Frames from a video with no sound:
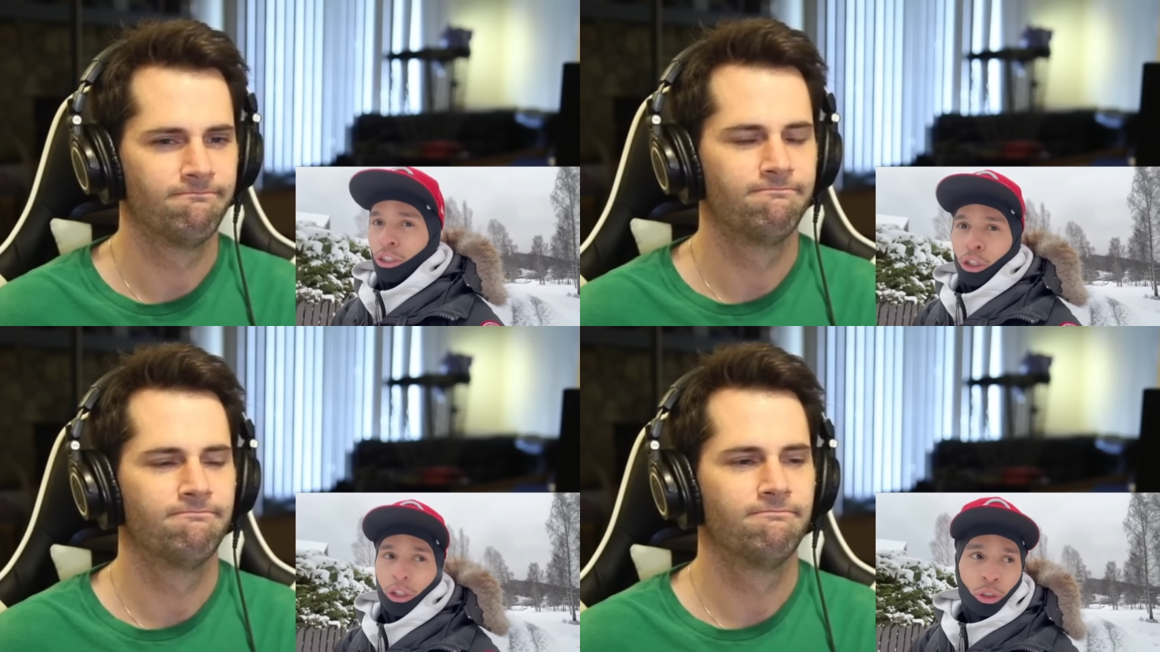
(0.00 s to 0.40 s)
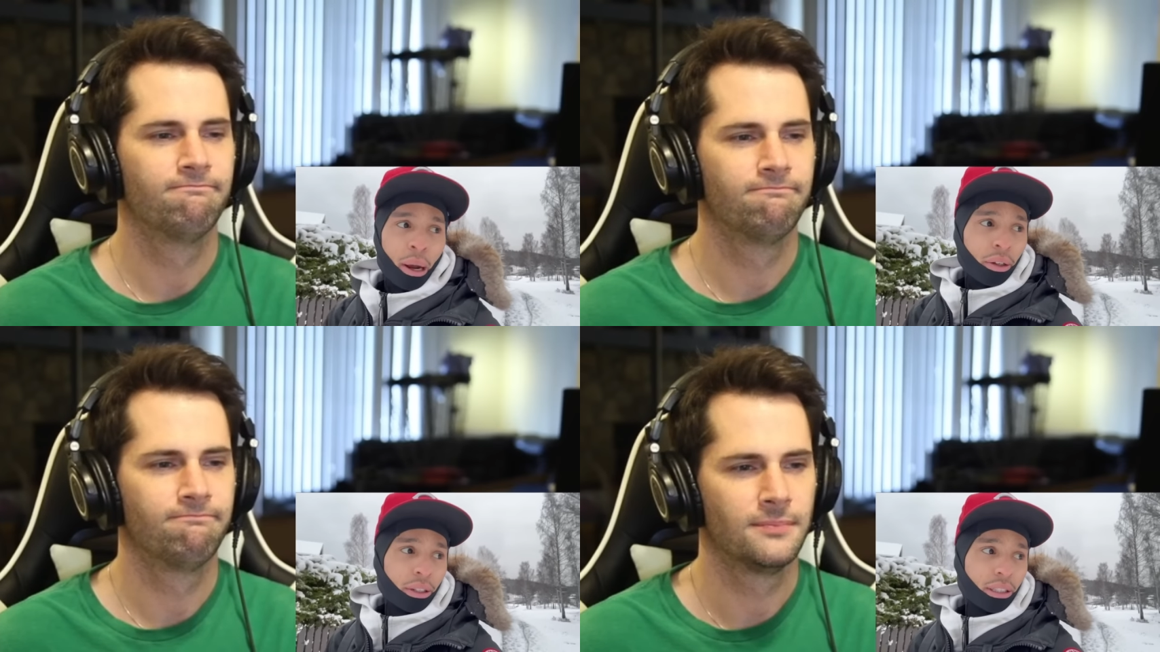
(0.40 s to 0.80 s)
Speaker 1: to your
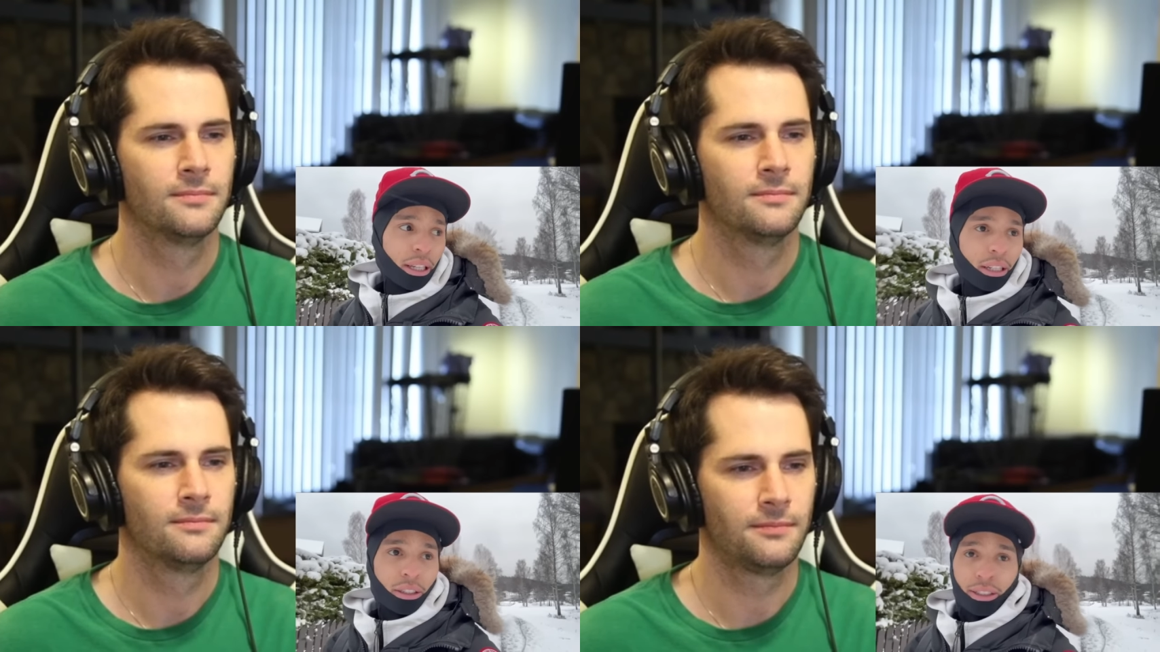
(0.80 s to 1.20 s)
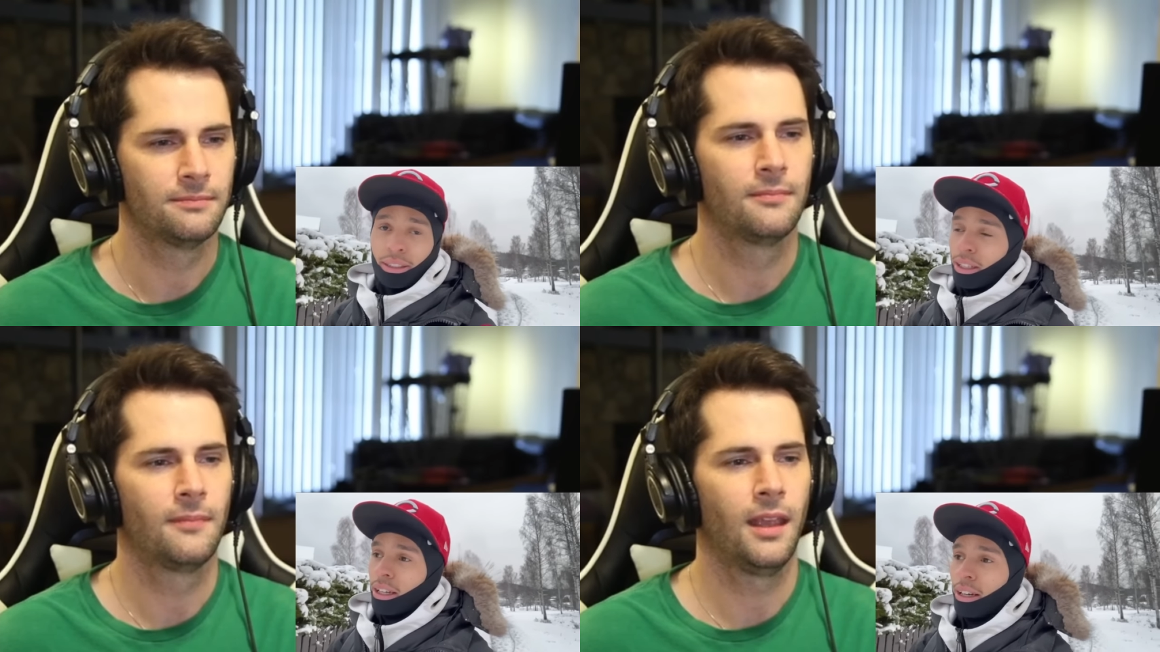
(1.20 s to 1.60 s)
surroundings and
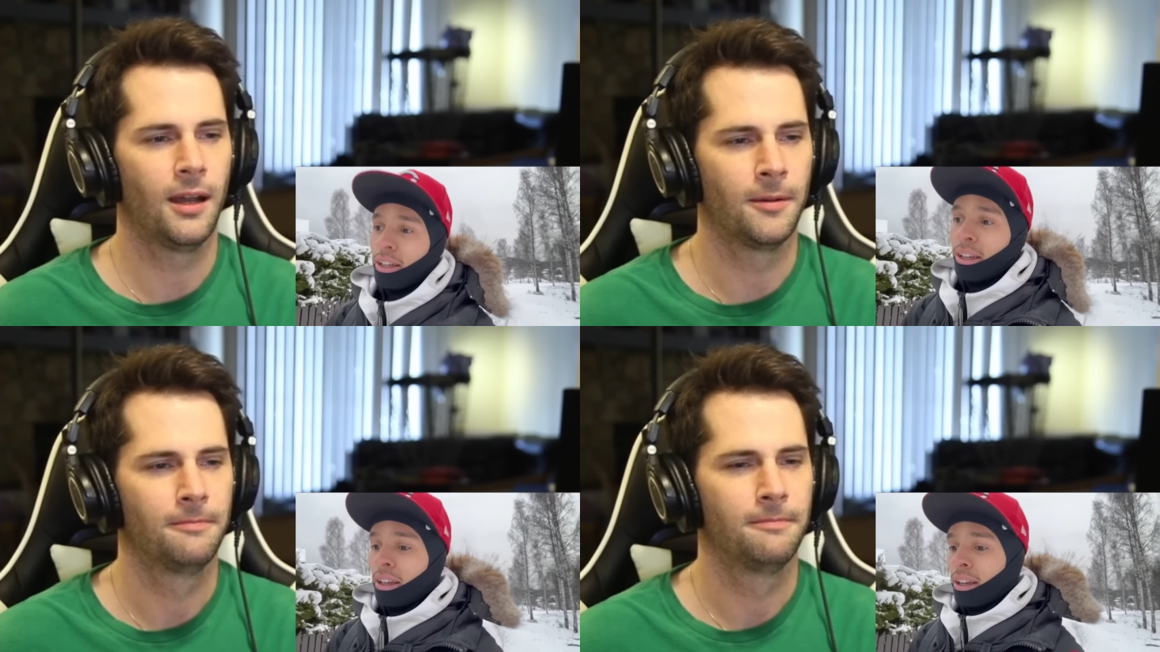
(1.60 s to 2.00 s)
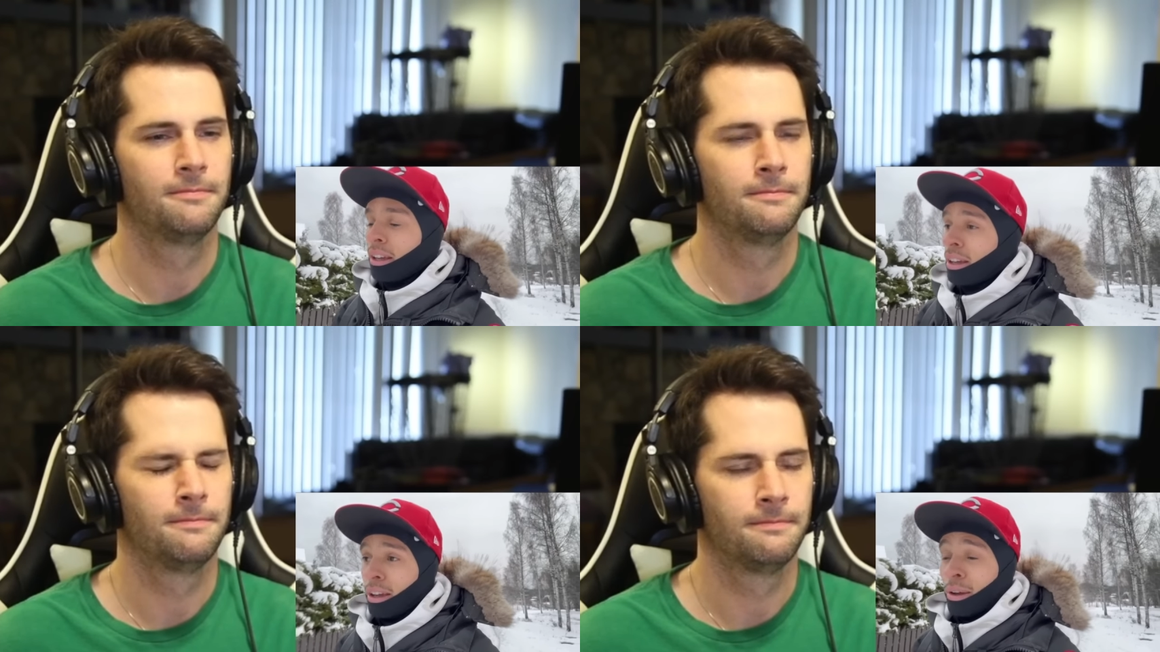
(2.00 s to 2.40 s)
just get
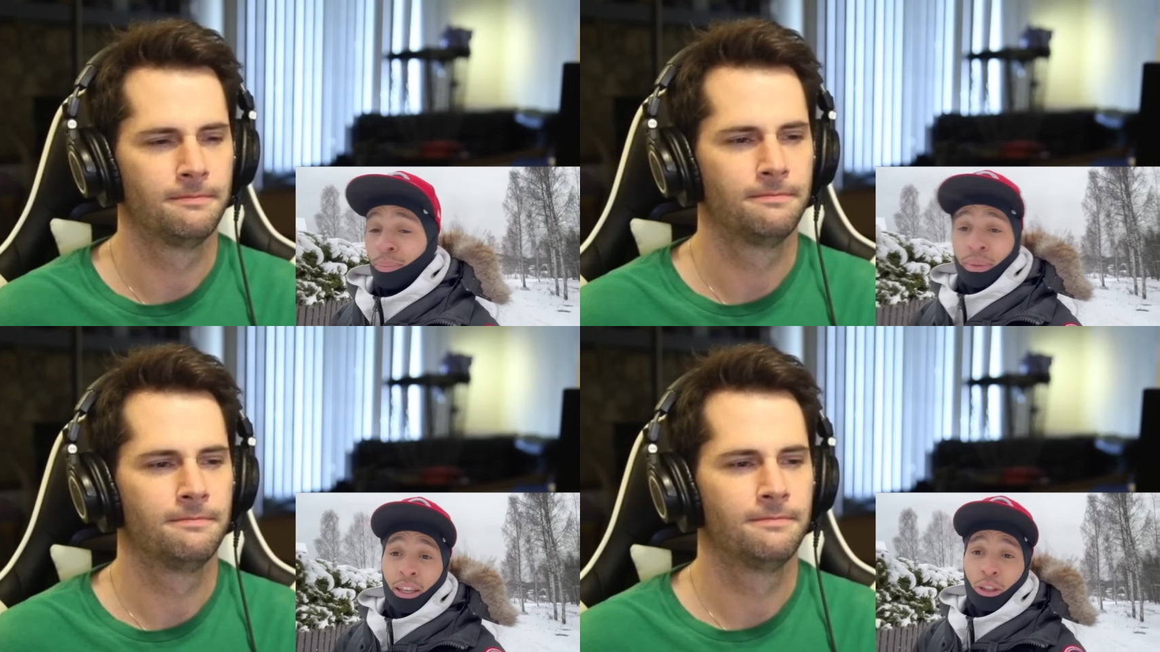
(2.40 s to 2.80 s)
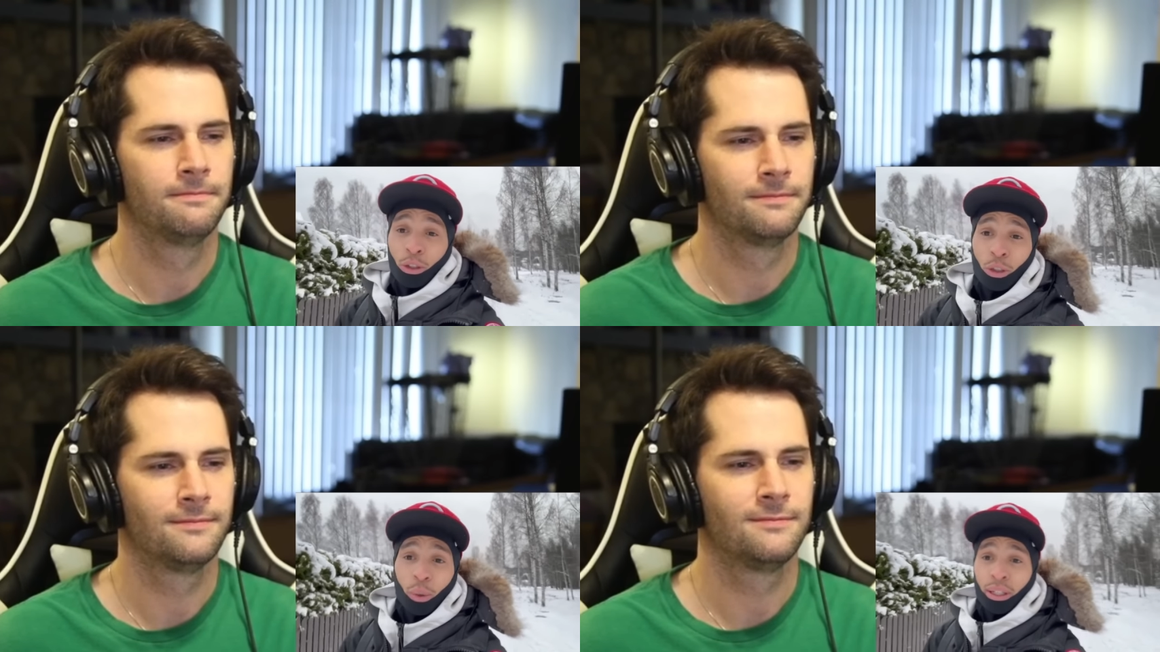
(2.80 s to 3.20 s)

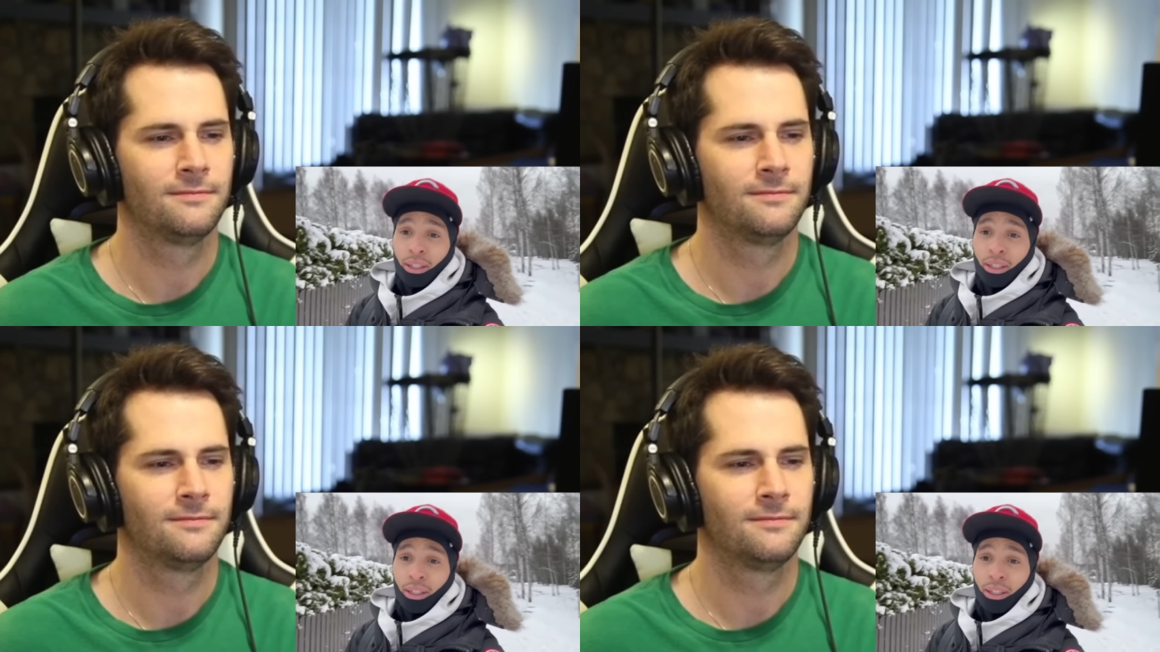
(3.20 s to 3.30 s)
used to it.